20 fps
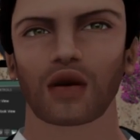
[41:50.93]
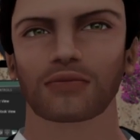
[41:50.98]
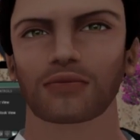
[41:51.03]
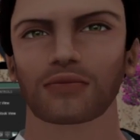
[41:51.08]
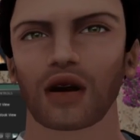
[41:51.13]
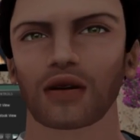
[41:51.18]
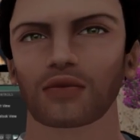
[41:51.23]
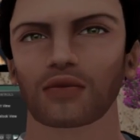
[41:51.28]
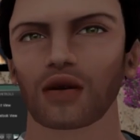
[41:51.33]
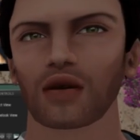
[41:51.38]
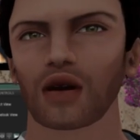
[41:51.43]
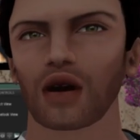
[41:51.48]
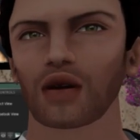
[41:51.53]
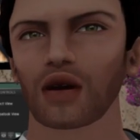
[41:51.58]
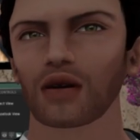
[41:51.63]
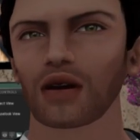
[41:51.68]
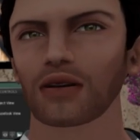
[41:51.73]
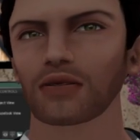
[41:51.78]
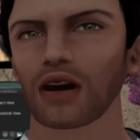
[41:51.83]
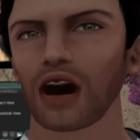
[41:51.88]
is the
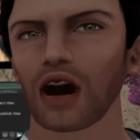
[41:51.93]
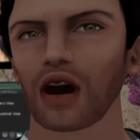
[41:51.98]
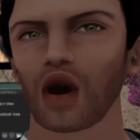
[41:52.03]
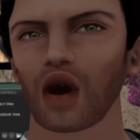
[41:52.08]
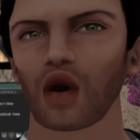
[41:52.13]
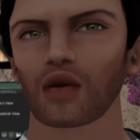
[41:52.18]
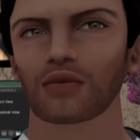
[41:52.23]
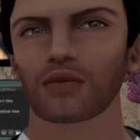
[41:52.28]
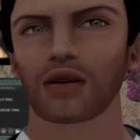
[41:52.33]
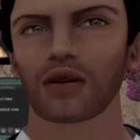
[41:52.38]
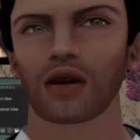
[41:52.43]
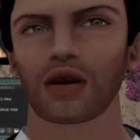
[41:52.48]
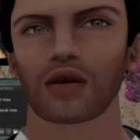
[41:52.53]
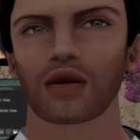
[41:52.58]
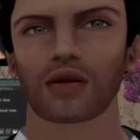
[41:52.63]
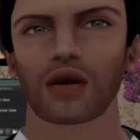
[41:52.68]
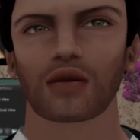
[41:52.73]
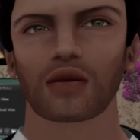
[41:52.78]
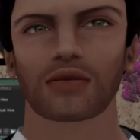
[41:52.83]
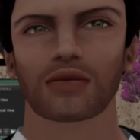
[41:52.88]
same as
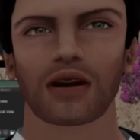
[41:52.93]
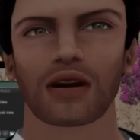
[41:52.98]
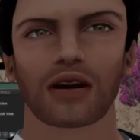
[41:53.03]
cat,